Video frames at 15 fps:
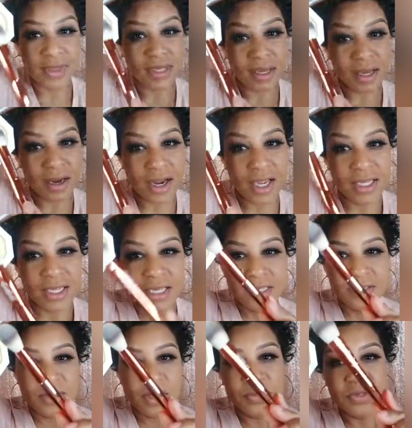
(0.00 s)
All right,
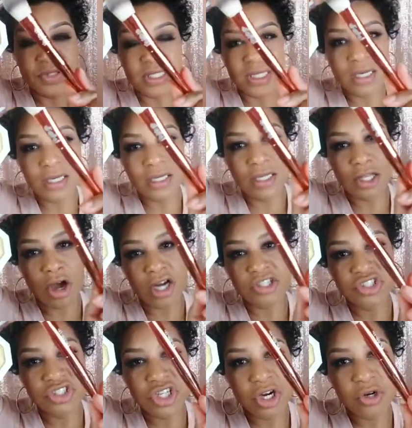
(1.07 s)
so I'm using a
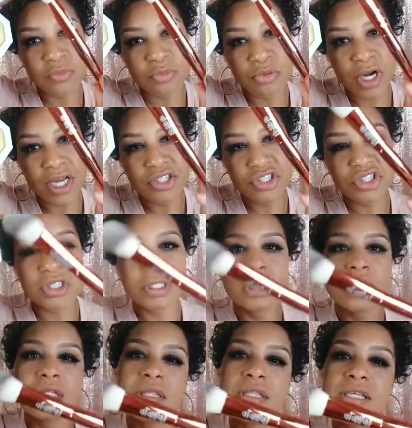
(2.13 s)
large dome brush.
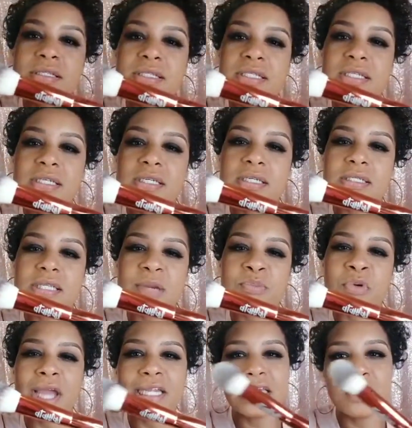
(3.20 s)
This is a
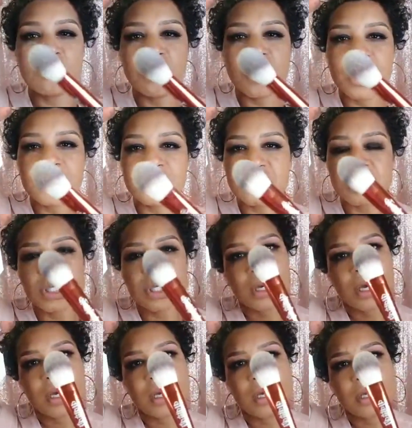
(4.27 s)
brightening brush,
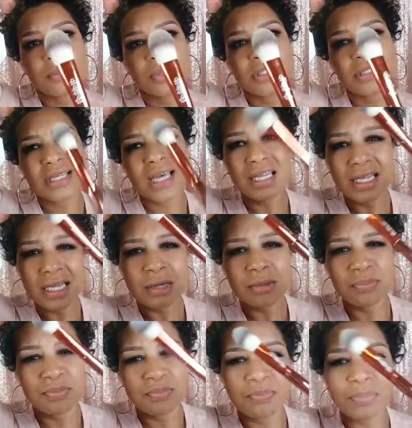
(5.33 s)
but it's kind of like a
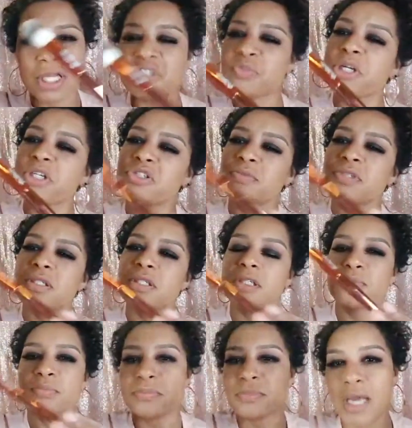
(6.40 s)
blush brush. So I'm just
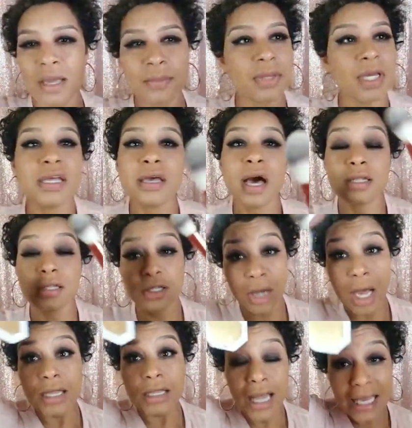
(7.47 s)
gonna,
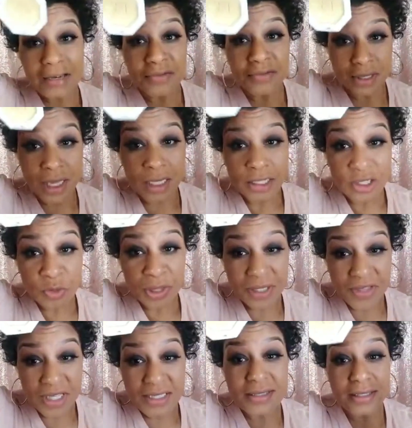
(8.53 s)
a little bit of
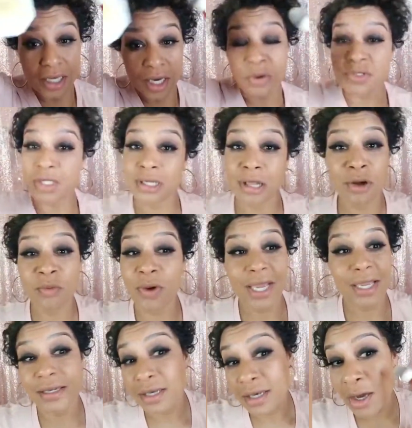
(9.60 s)
this goes a long
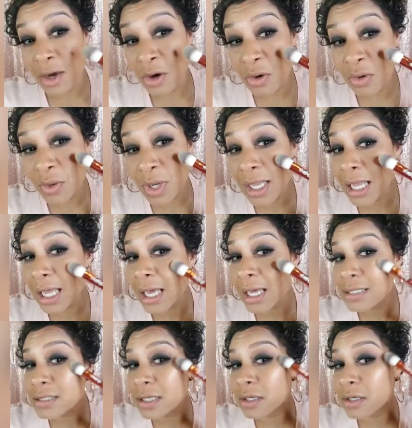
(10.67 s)
way. No lie.
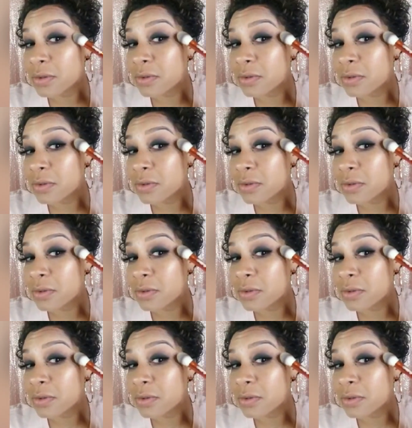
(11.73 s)
So